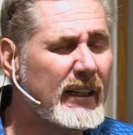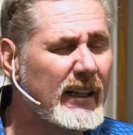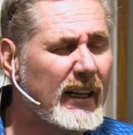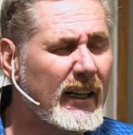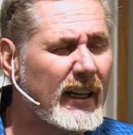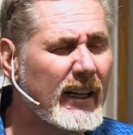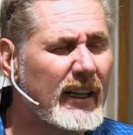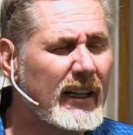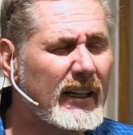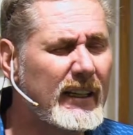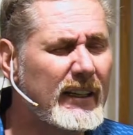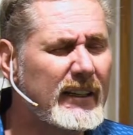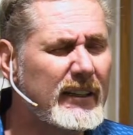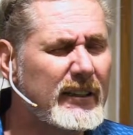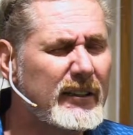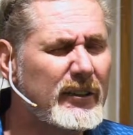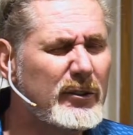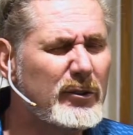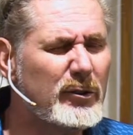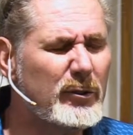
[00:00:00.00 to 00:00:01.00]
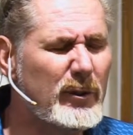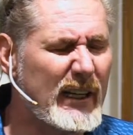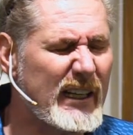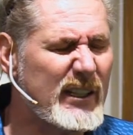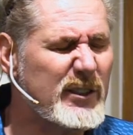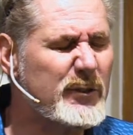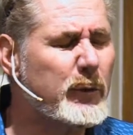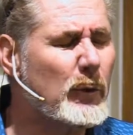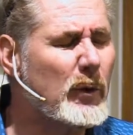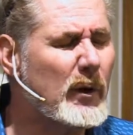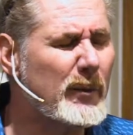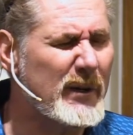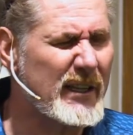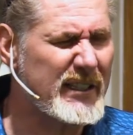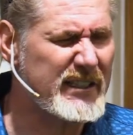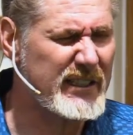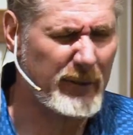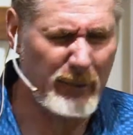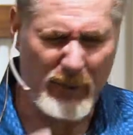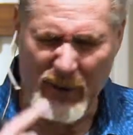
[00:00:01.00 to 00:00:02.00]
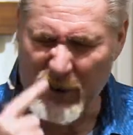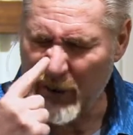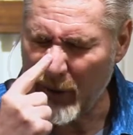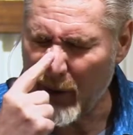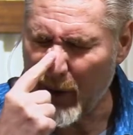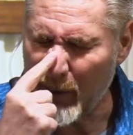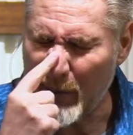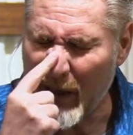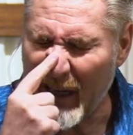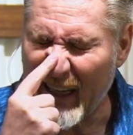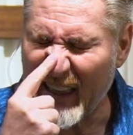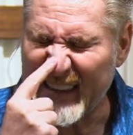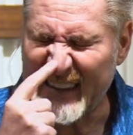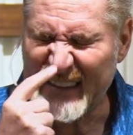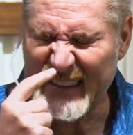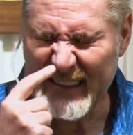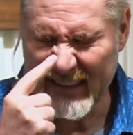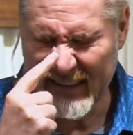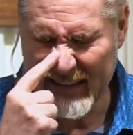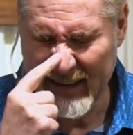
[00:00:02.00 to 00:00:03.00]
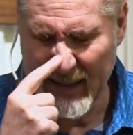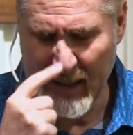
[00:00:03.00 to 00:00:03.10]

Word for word: Uh, transform us and renew our minds.